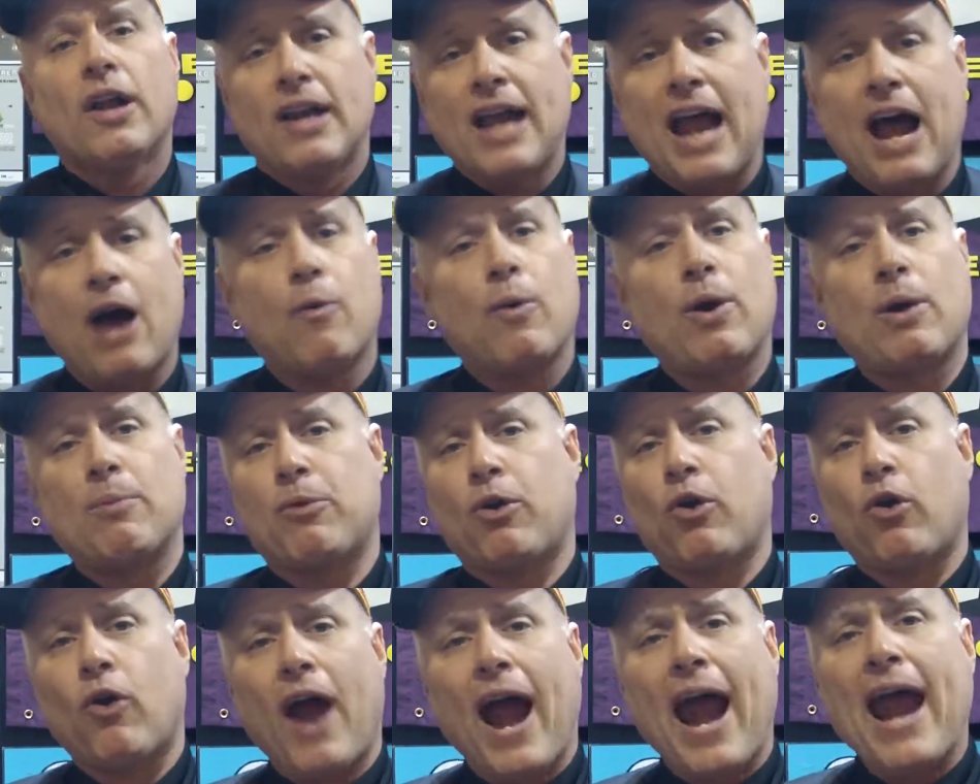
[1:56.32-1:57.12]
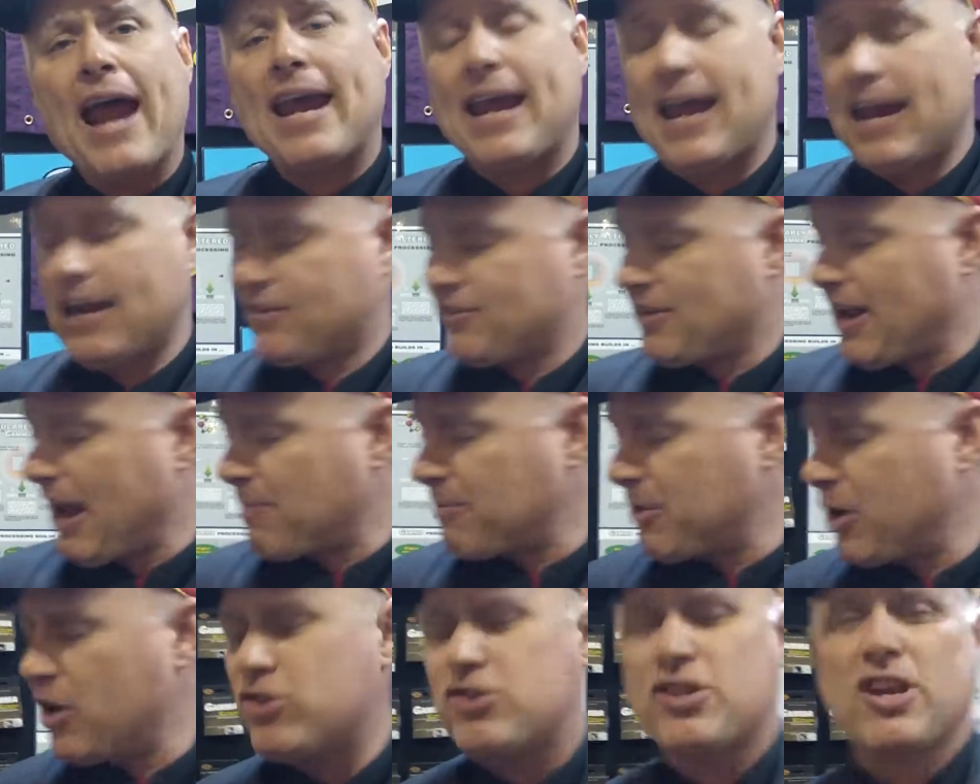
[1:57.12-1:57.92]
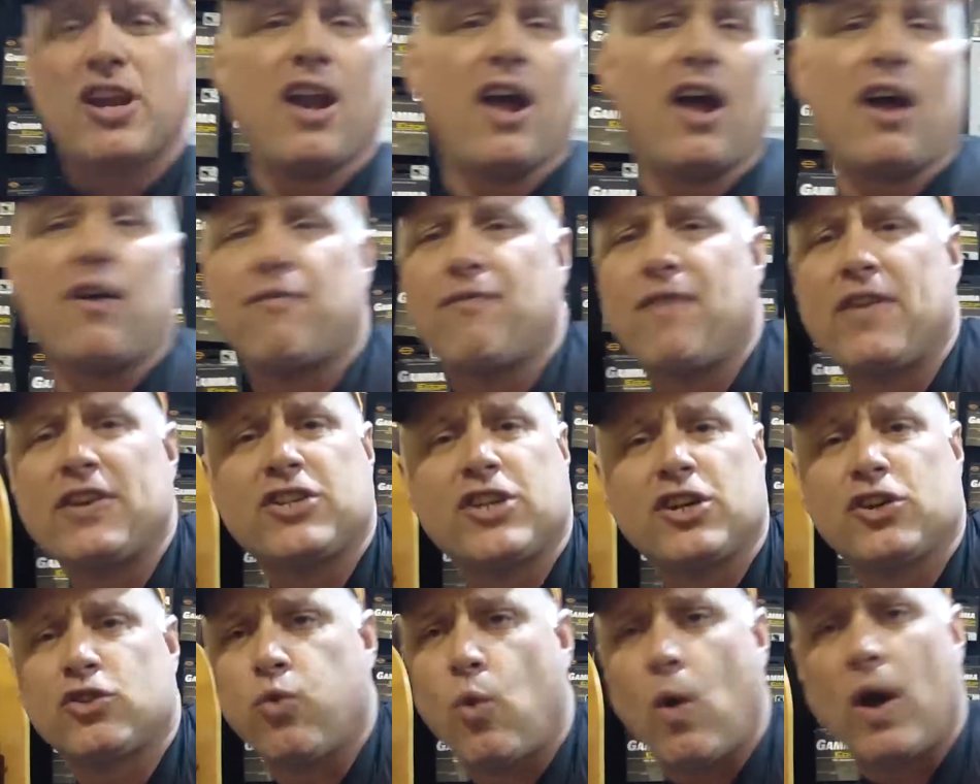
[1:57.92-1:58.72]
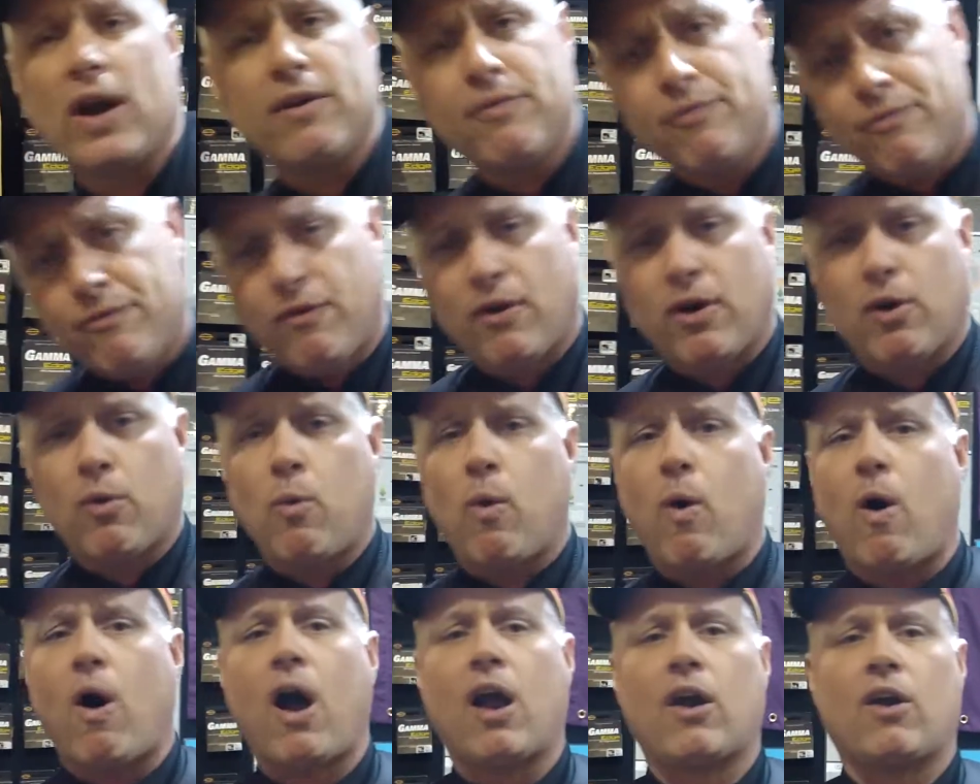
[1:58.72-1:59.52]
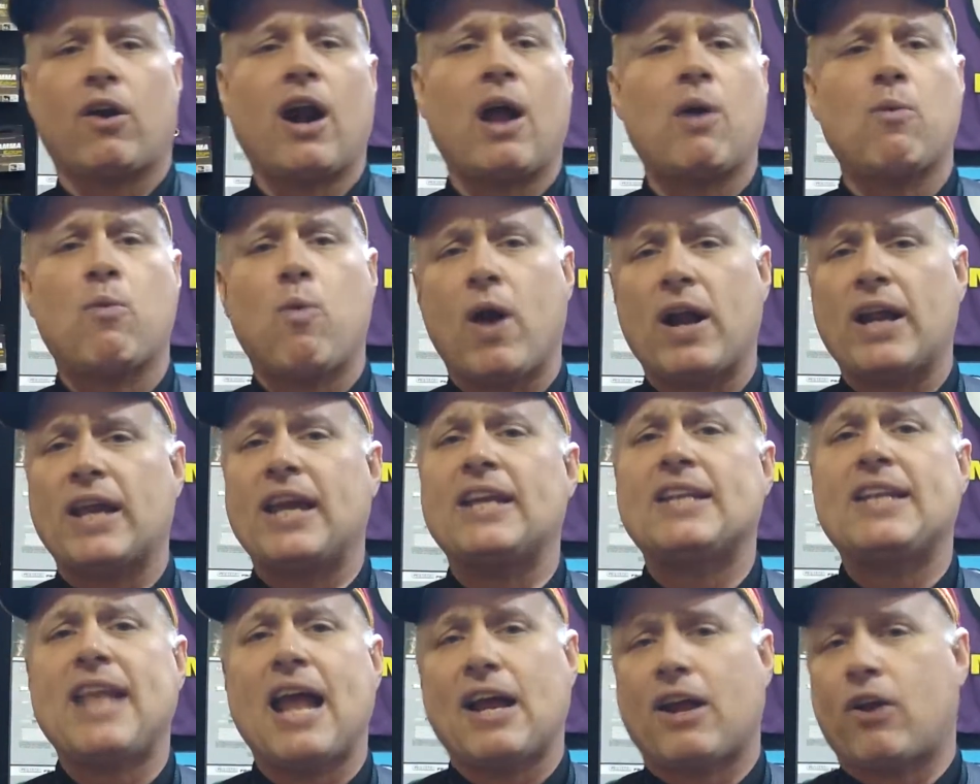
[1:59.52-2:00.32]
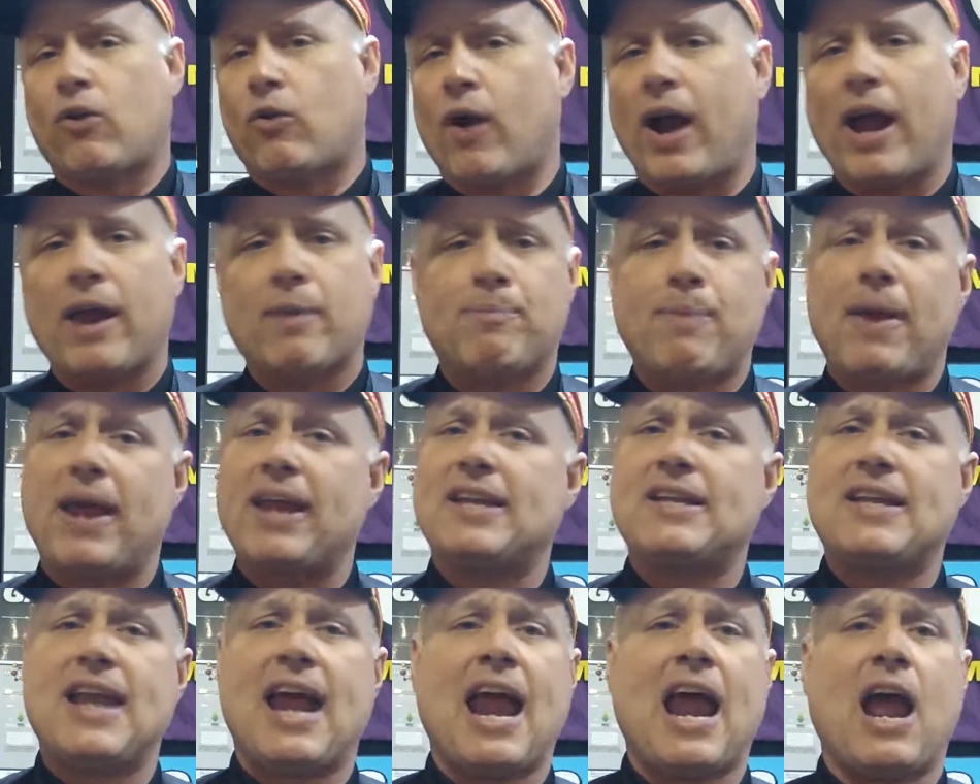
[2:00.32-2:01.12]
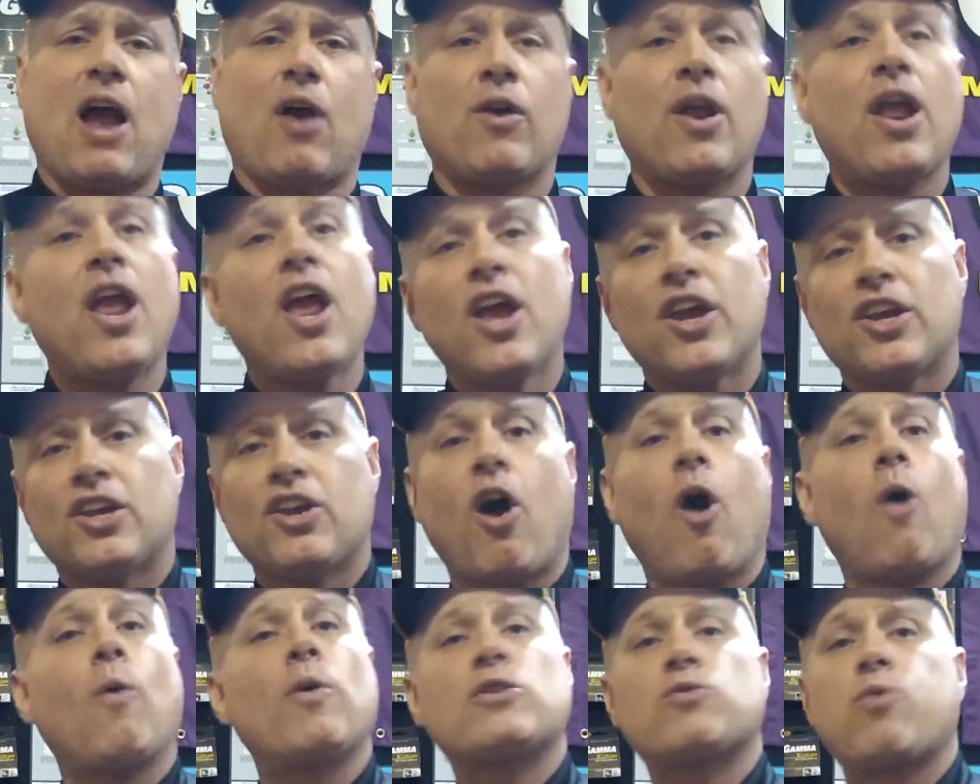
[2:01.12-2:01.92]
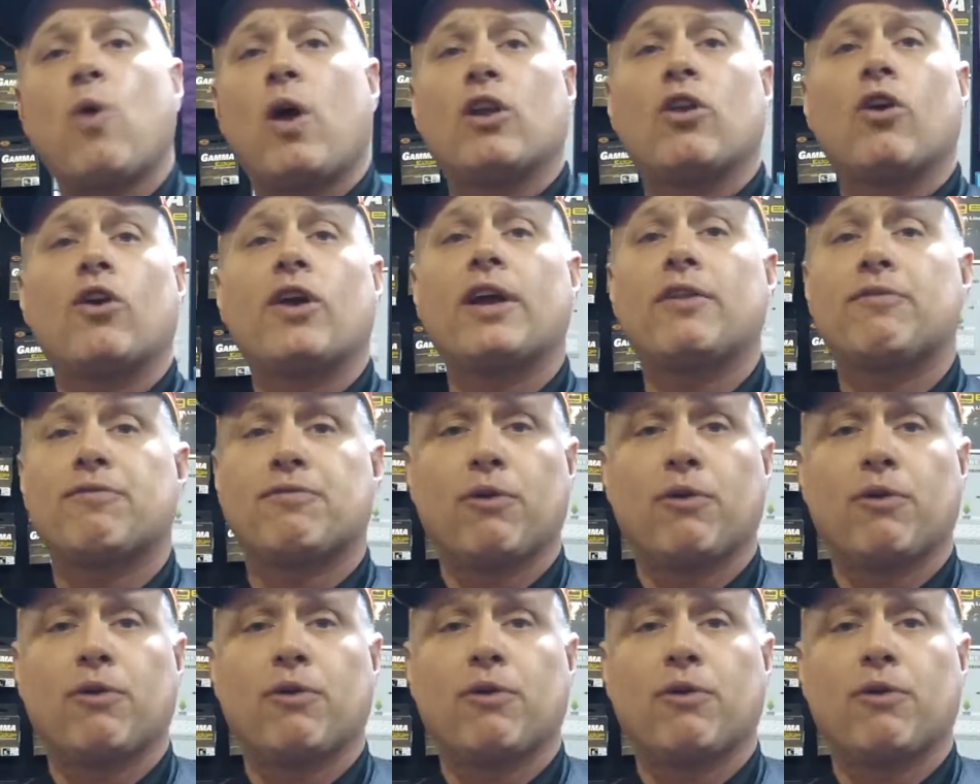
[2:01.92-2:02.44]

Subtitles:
Now when I'm cranking, say I'm fishing 20 foot of water and I want to get that crankbait down, you always want to look at